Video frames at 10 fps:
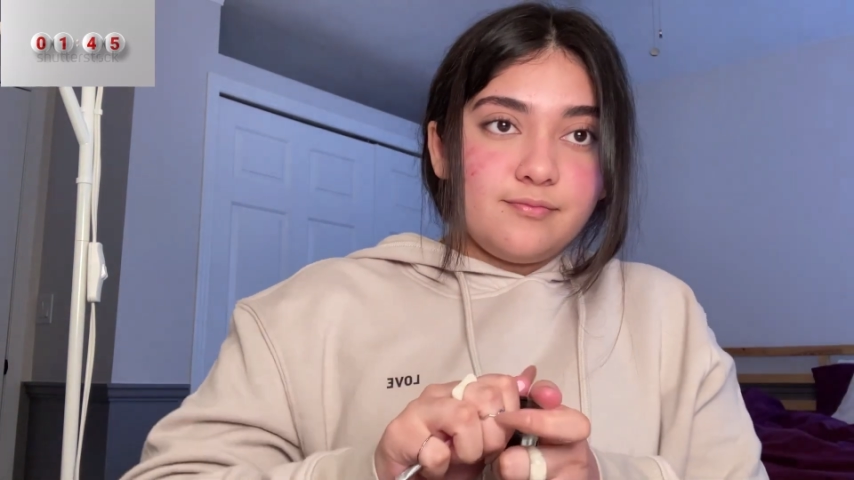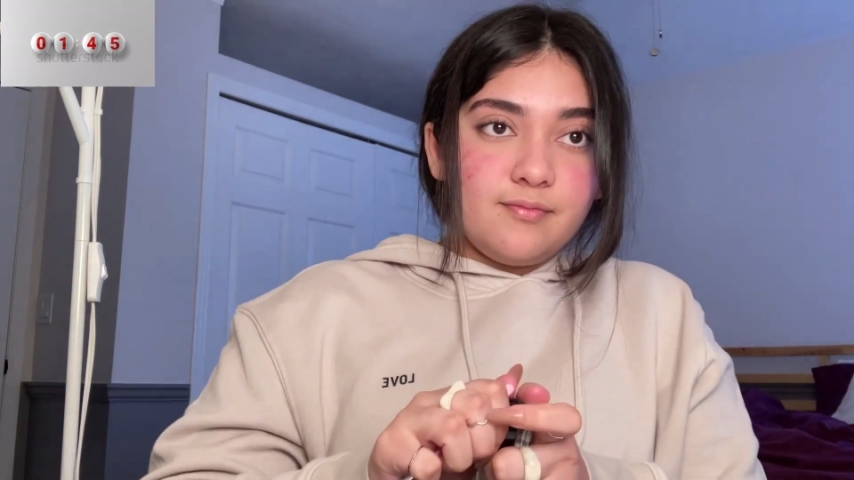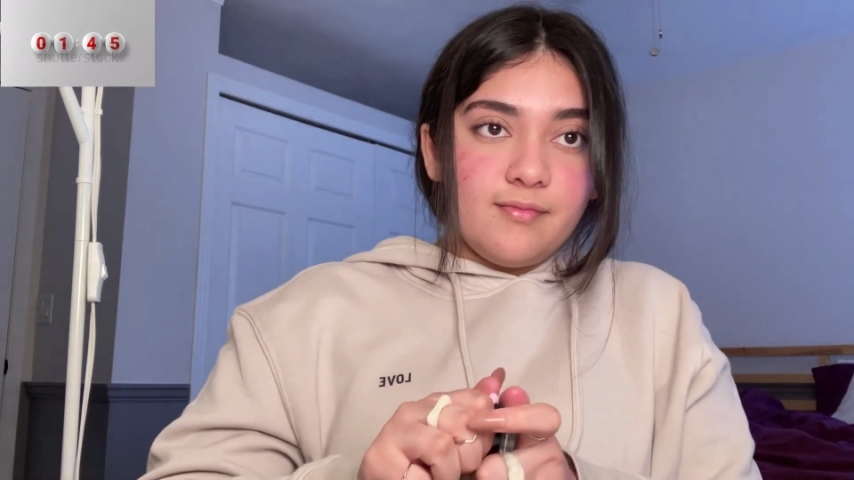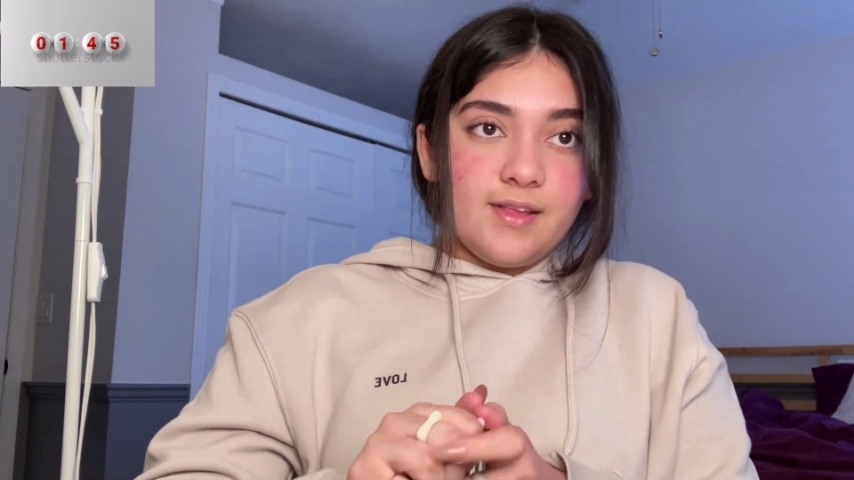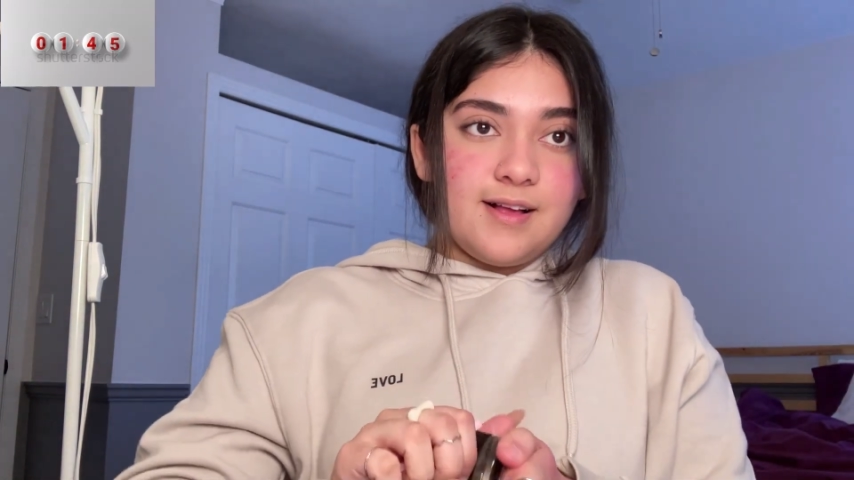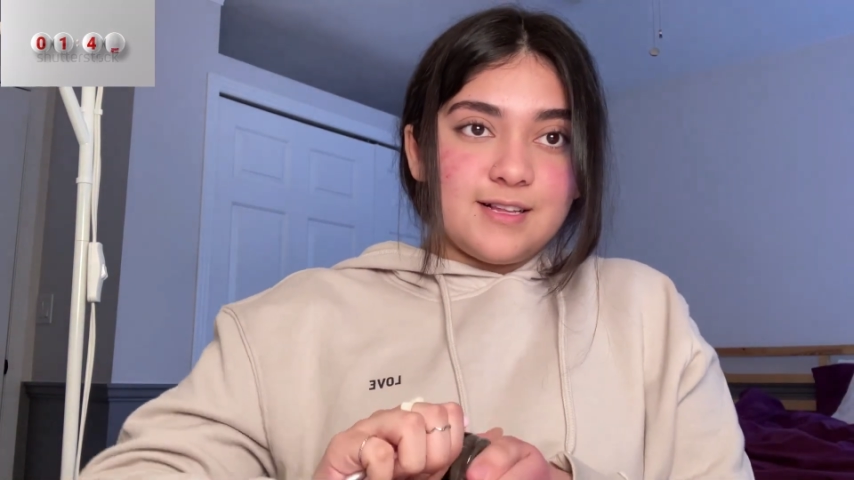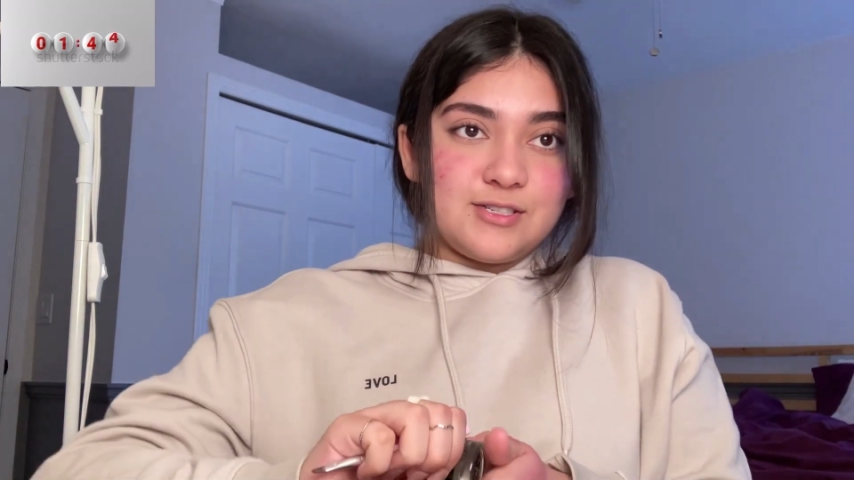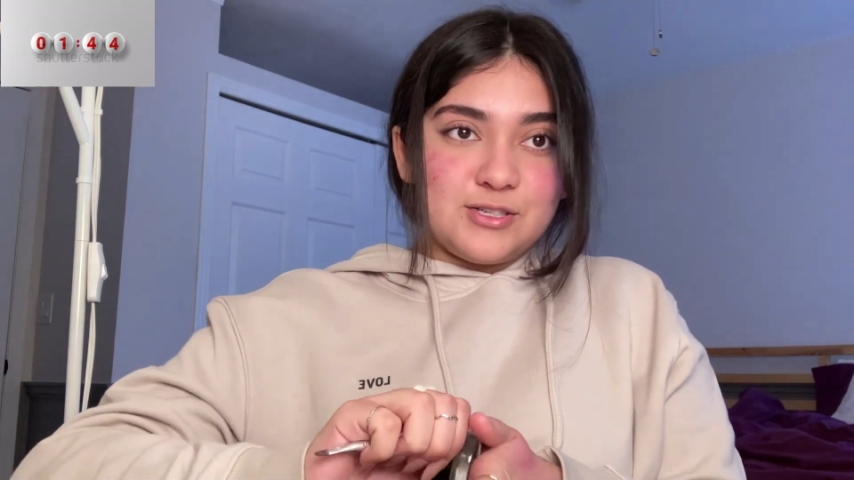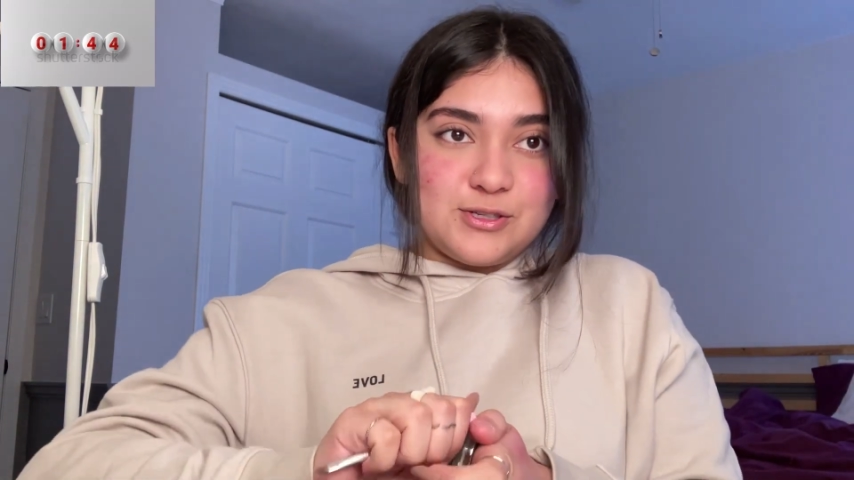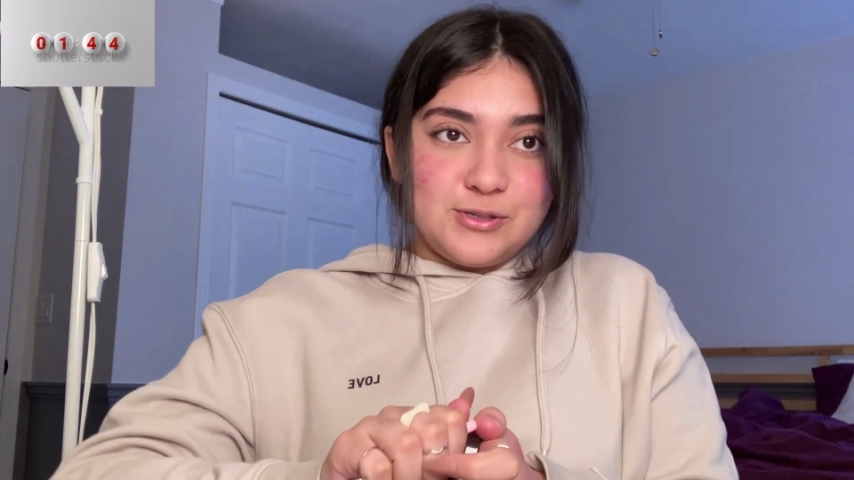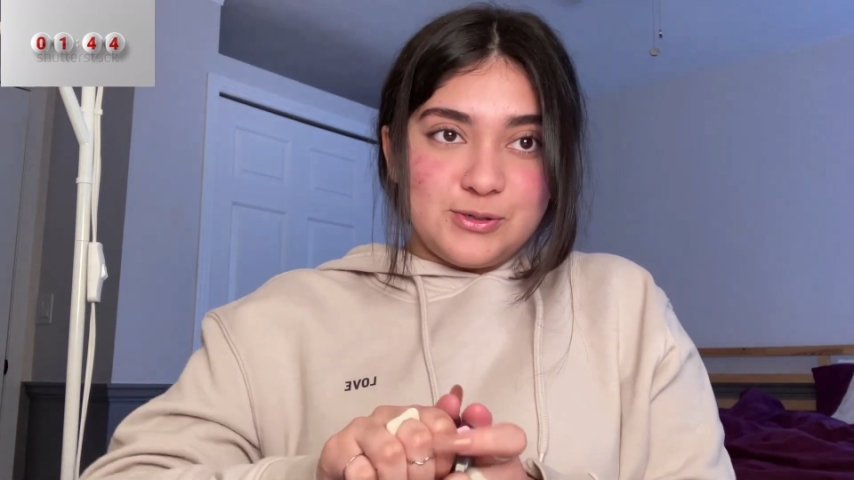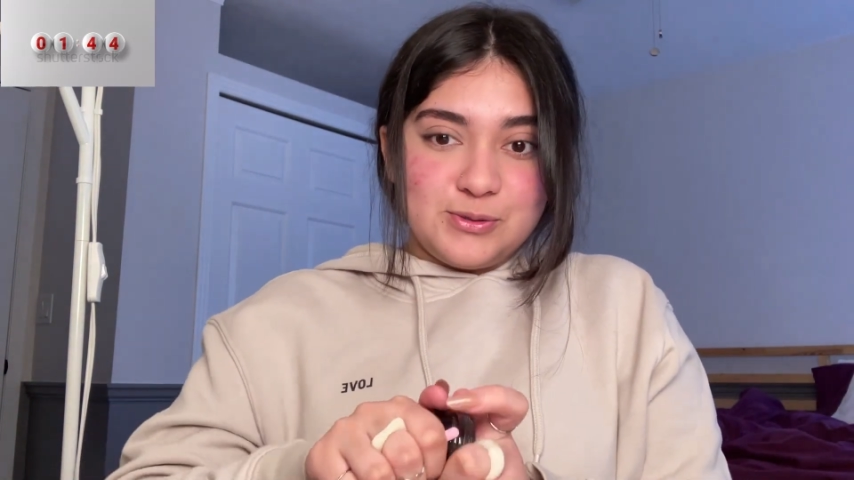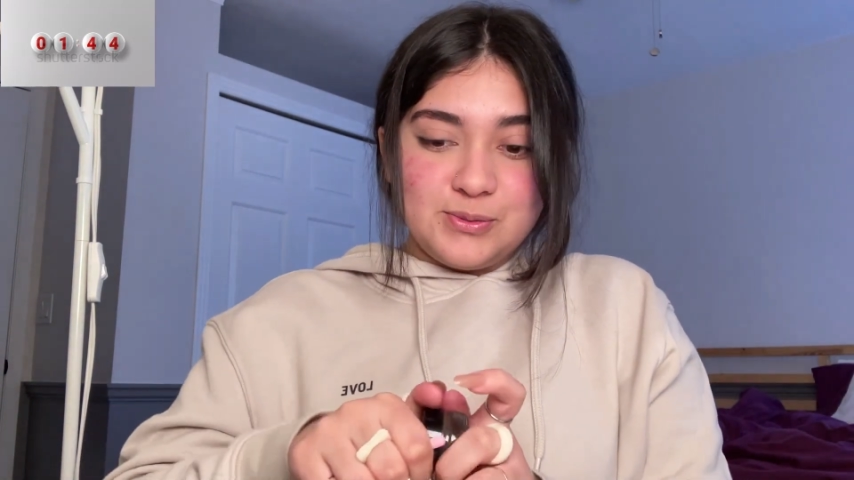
I'll just do